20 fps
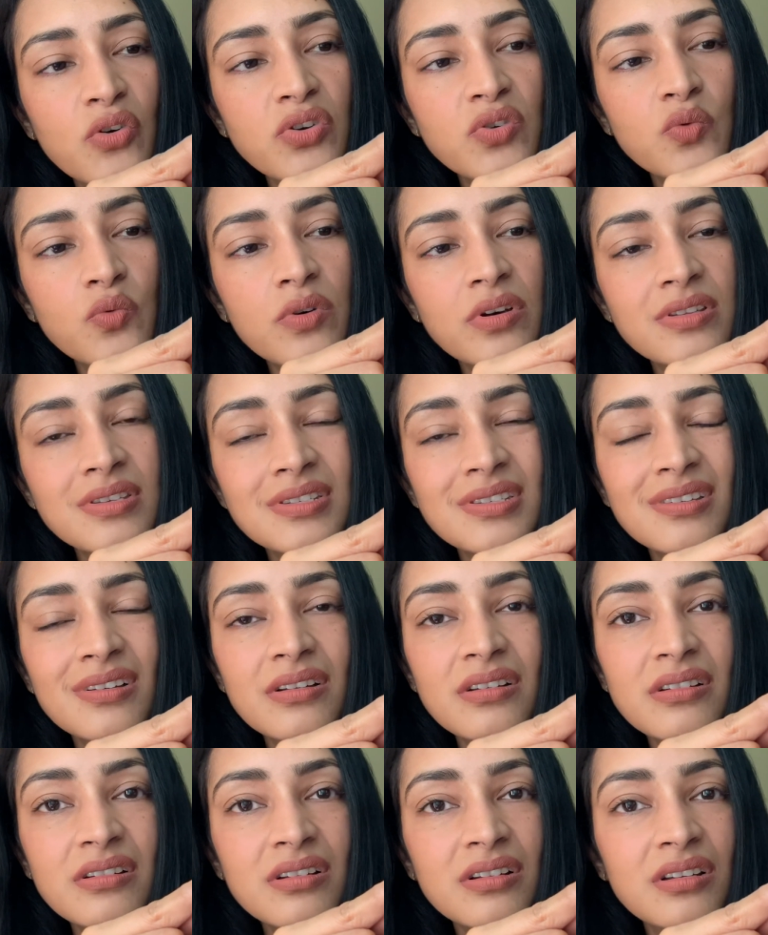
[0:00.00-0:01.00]
towards the
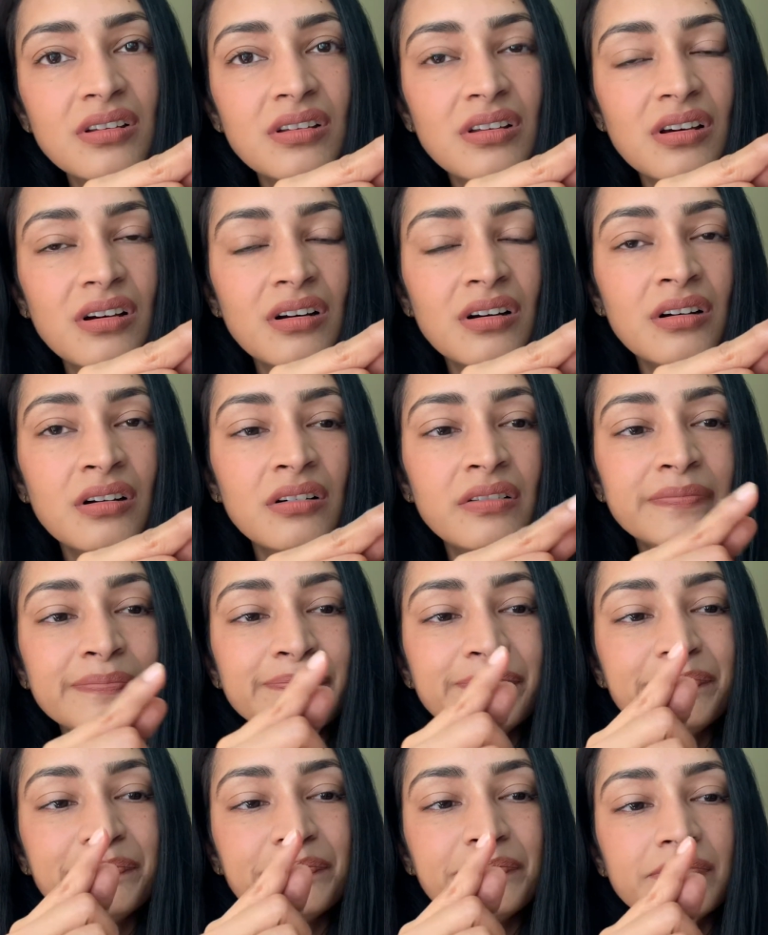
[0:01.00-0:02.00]
little
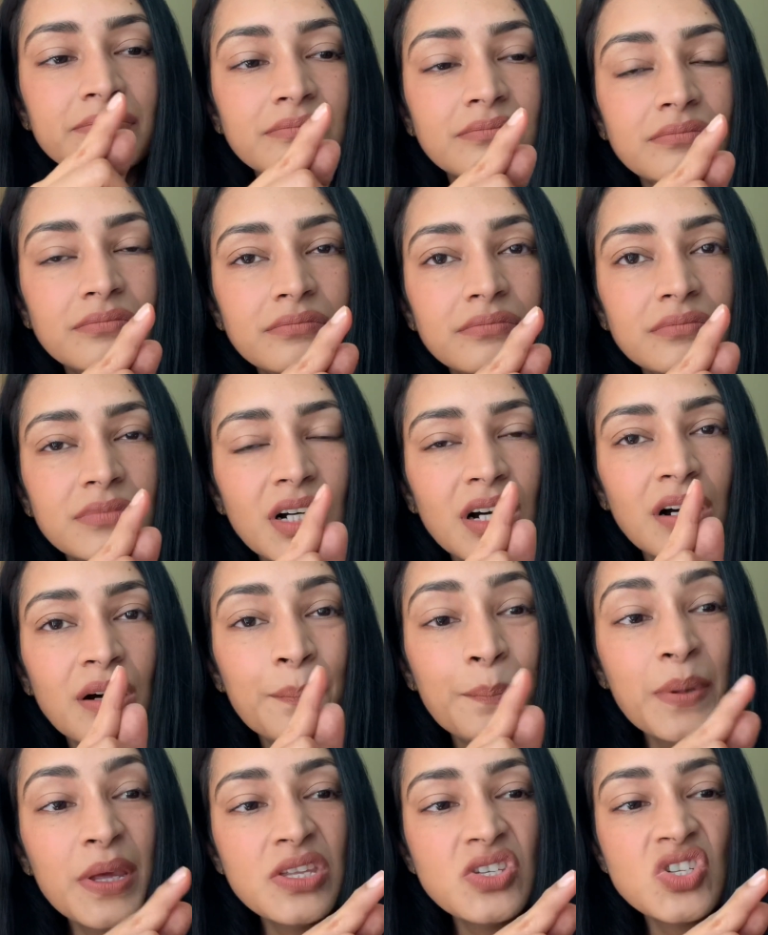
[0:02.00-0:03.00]

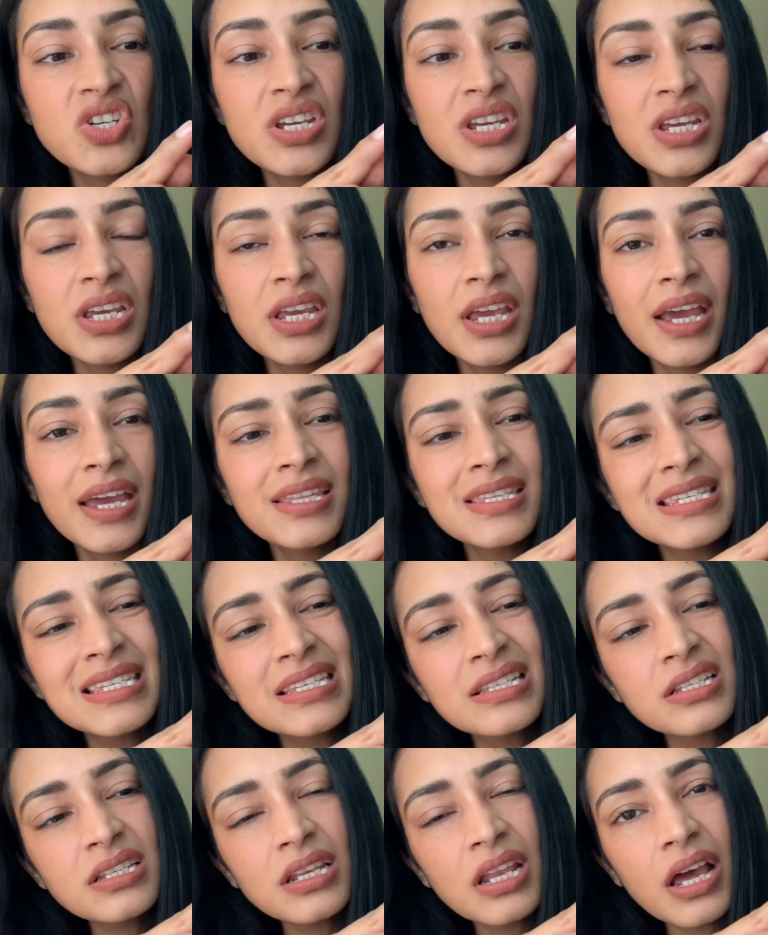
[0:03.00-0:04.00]
peachy and
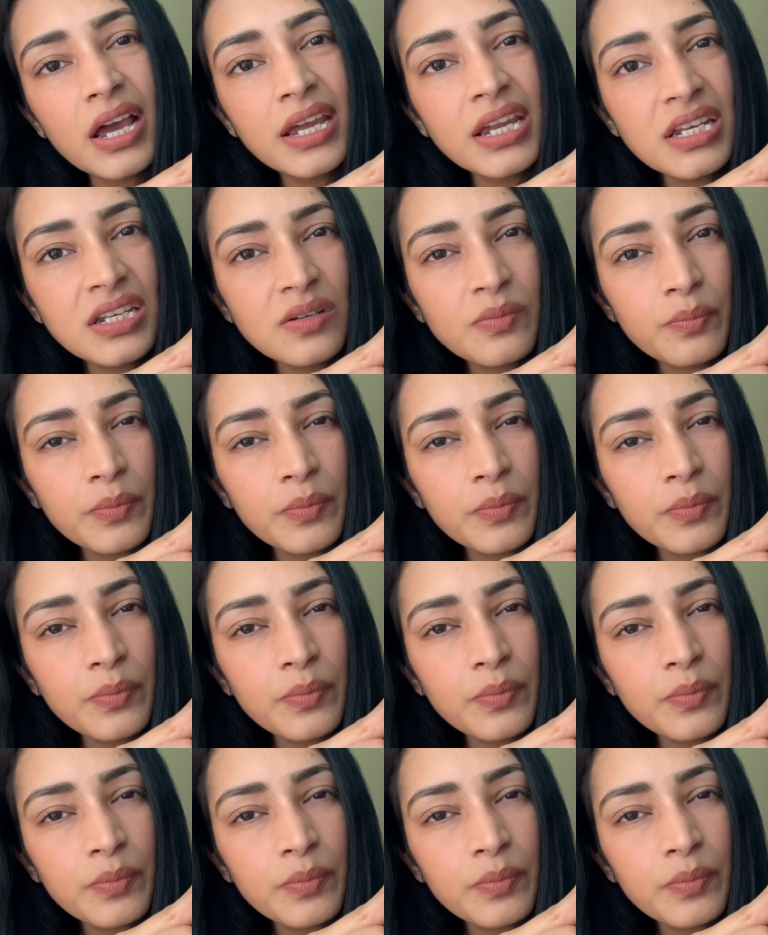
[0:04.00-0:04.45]
slight